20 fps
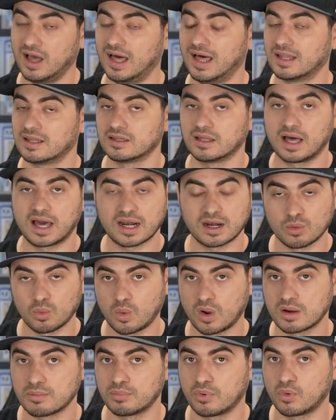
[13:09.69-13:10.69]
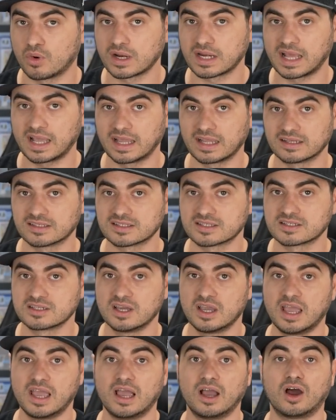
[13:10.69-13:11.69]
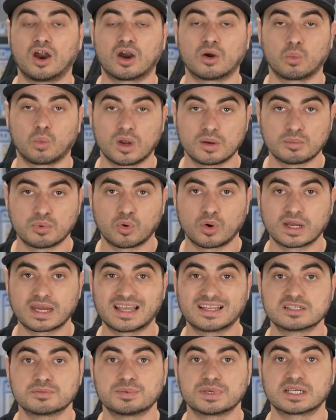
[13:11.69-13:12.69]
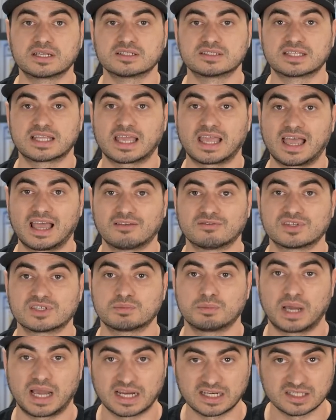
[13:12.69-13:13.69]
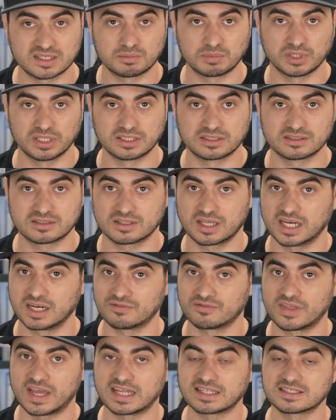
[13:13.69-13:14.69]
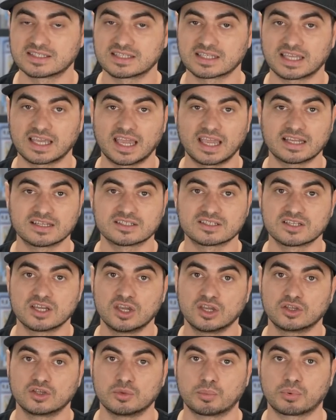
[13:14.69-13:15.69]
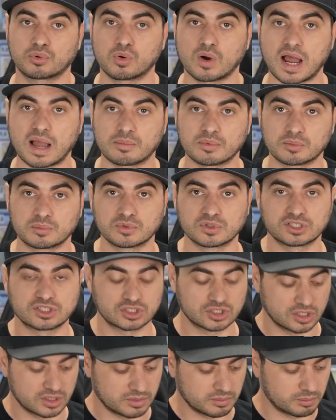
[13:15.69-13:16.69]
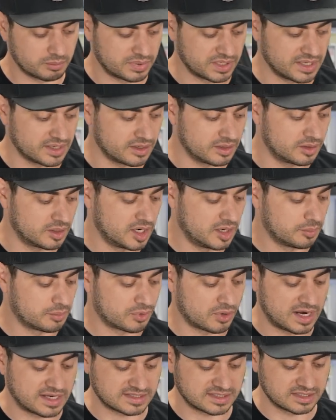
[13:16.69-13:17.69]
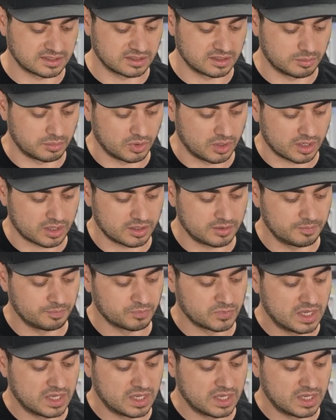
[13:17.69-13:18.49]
A lot of 1.8s are 1.8s because they have spine splits. And if that's the case, you probably shouldn't be pressing the book.